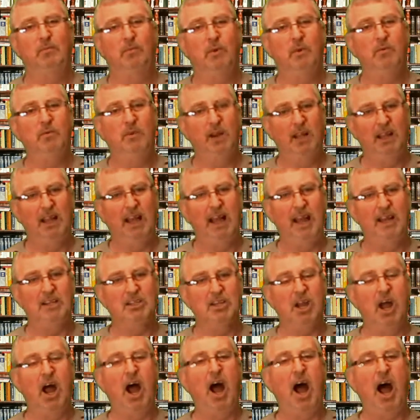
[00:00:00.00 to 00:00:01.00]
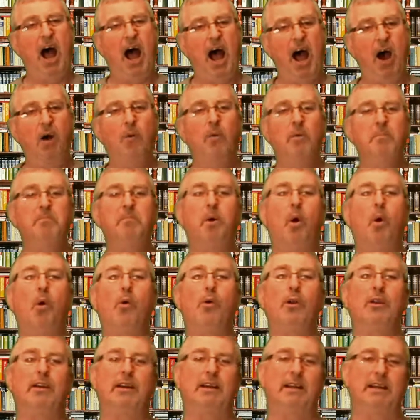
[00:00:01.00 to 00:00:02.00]
we realize how
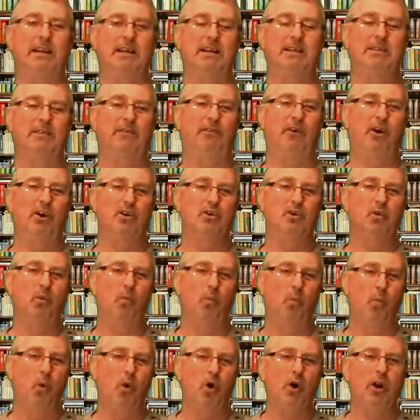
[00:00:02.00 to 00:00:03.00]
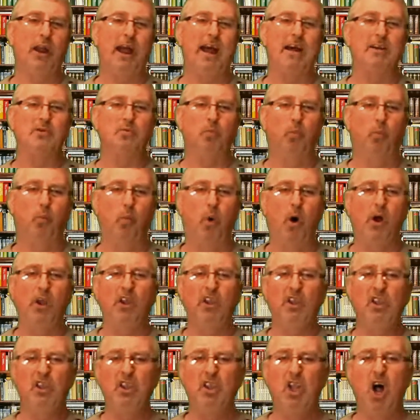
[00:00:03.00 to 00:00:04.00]
important it is for us to work as
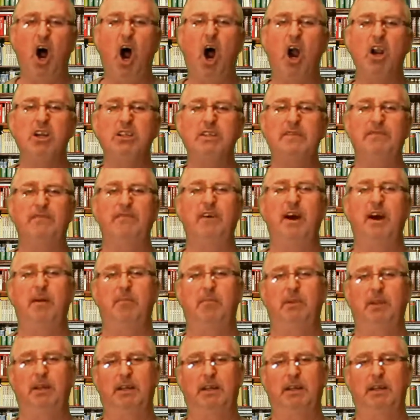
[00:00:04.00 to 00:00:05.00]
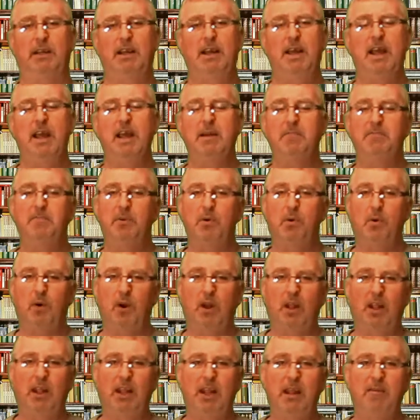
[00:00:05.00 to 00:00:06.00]
one large family in
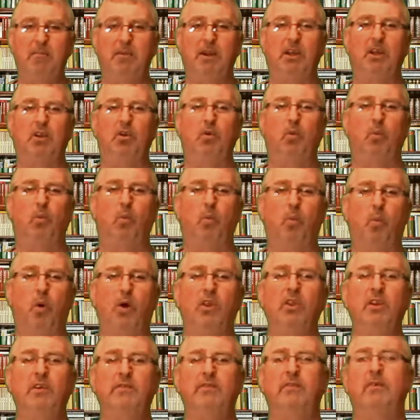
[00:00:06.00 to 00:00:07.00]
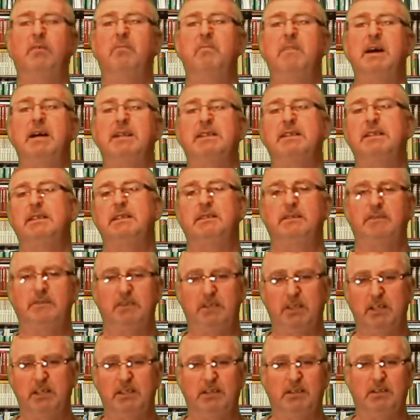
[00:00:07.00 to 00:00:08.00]
proclaiming the wonderful message
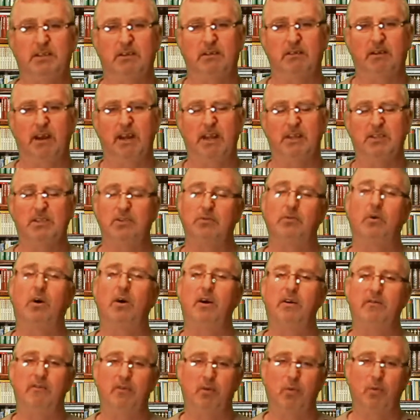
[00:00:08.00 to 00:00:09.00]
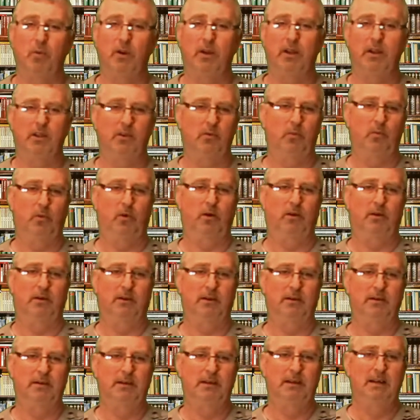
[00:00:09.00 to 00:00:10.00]
of Jesus Christ to everyone in the world.
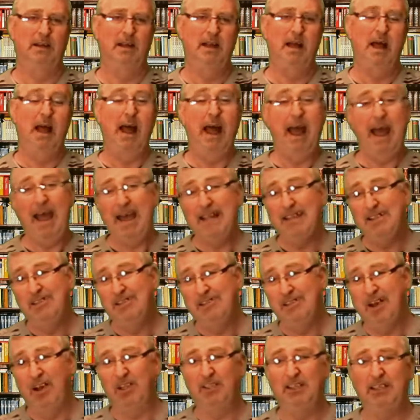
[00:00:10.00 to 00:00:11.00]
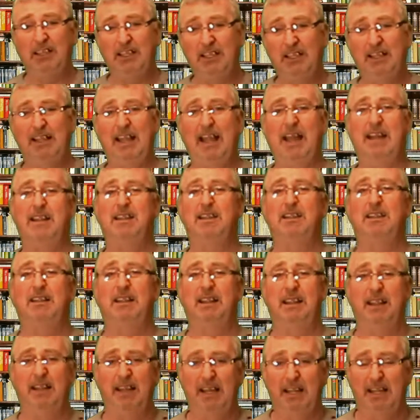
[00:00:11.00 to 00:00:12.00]
And not to let
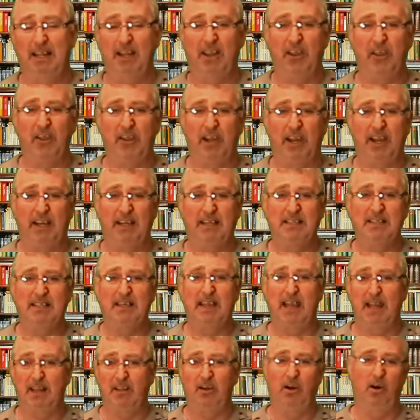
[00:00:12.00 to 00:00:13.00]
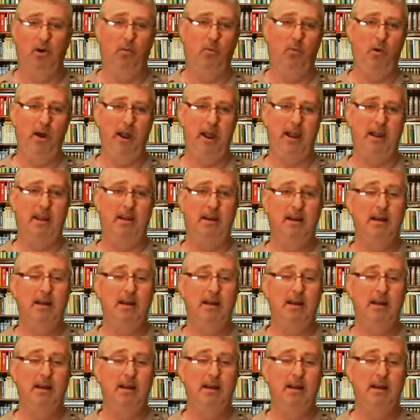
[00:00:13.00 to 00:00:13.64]
the little things get in our way.